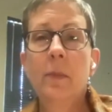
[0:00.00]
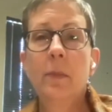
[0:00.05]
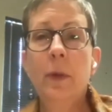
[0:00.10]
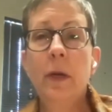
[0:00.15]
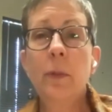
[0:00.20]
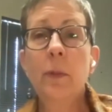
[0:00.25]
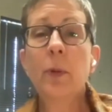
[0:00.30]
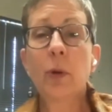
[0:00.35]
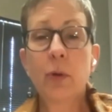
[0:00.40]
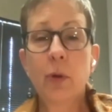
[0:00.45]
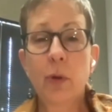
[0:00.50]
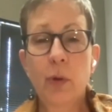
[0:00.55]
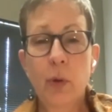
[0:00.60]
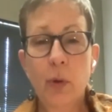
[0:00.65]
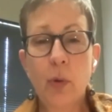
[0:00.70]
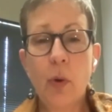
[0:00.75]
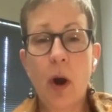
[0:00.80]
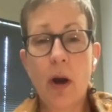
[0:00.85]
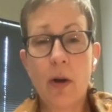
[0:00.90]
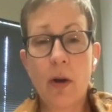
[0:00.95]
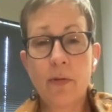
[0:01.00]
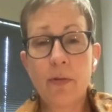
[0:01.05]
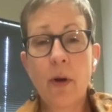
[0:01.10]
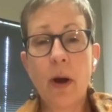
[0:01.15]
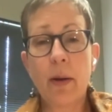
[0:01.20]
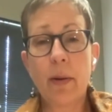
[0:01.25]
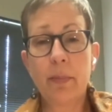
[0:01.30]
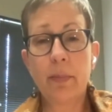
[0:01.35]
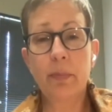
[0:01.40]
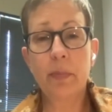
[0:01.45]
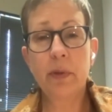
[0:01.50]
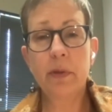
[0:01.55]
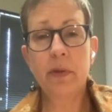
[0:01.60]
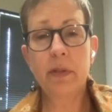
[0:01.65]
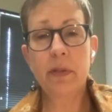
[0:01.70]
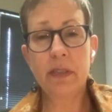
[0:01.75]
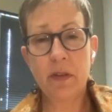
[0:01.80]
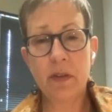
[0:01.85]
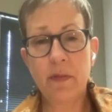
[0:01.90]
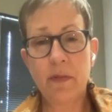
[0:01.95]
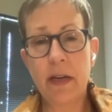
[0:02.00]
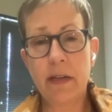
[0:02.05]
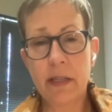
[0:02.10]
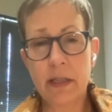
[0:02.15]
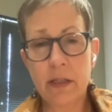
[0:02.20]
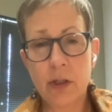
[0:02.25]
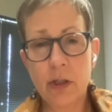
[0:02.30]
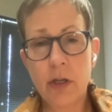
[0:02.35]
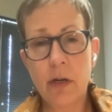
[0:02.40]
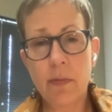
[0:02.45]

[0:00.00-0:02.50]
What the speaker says: people who are from disadvantaged